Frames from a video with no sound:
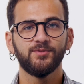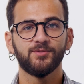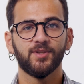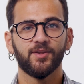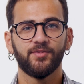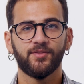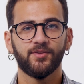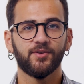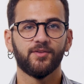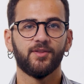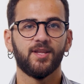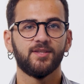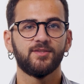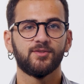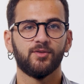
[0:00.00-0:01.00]
to the third
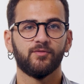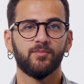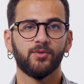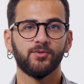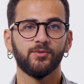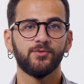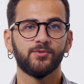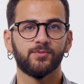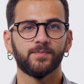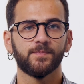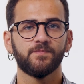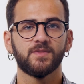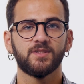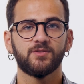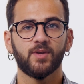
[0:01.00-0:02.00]
lesson of Module 2,
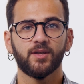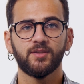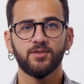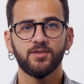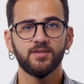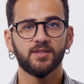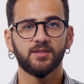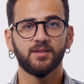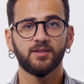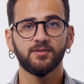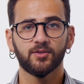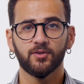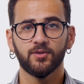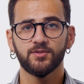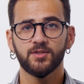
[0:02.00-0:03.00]
Strategies and
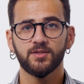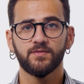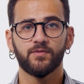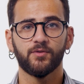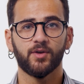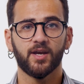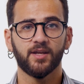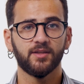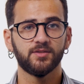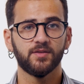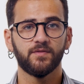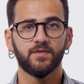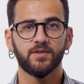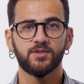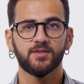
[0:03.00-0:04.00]
Technologies for Energy
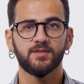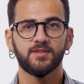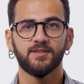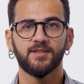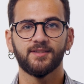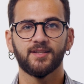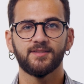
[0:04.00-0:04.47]
Efficiency in Data